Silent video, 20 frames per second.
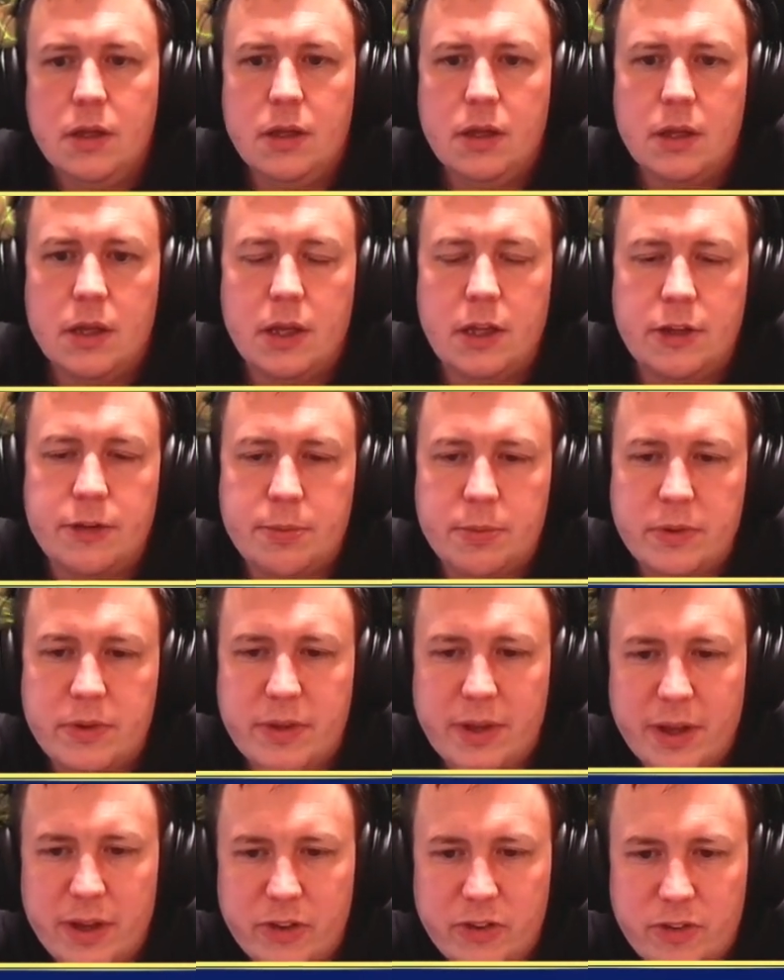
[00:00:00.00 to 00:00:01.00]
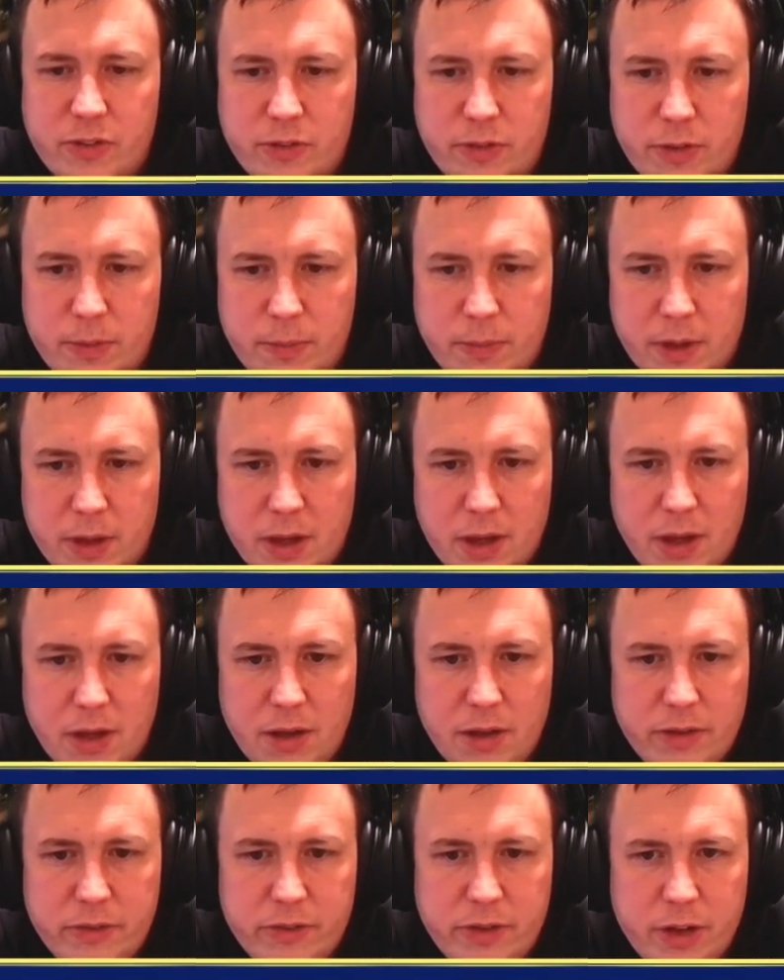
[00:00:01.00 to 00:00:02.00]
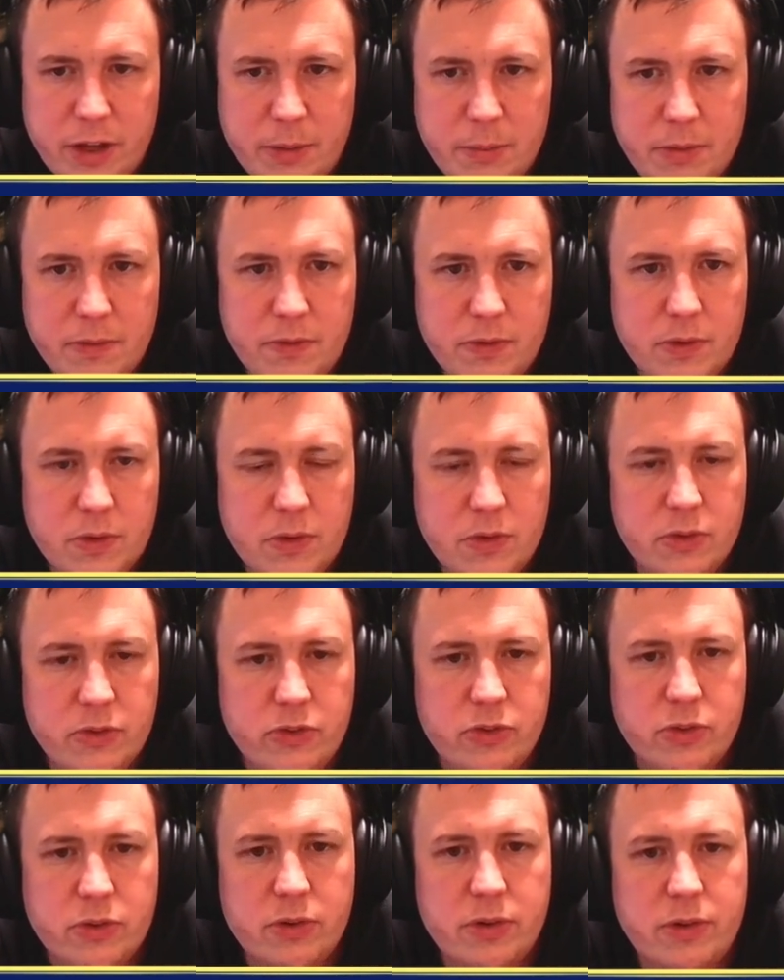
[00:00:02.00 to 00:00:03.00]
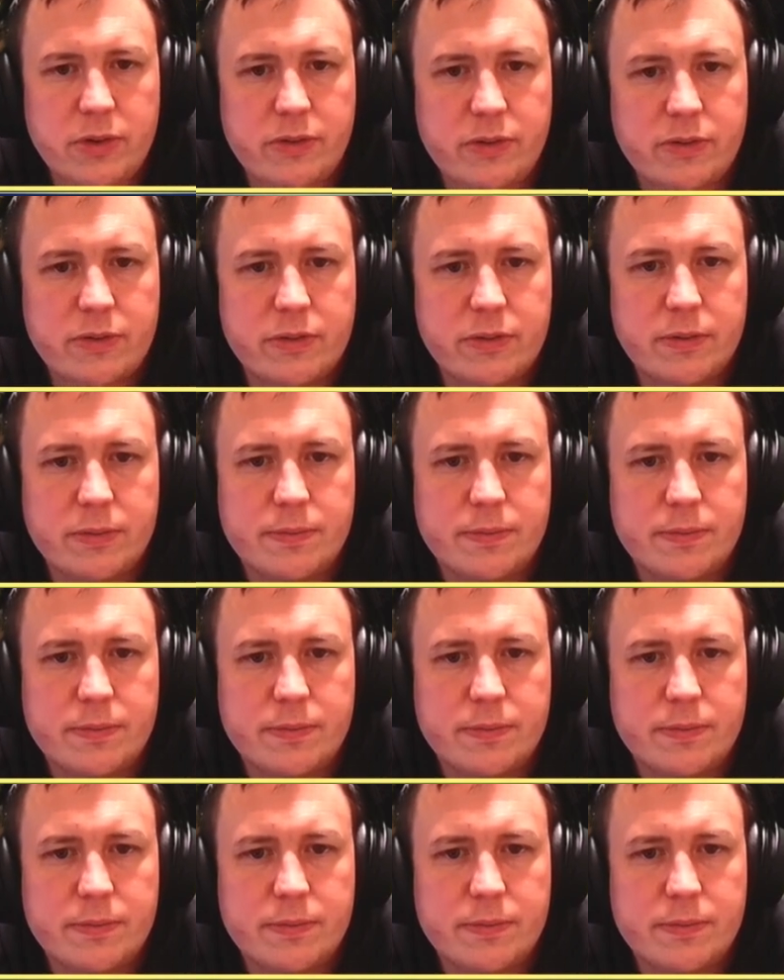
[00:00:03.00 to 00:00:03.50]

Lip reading: Means protection from the card type of your choice.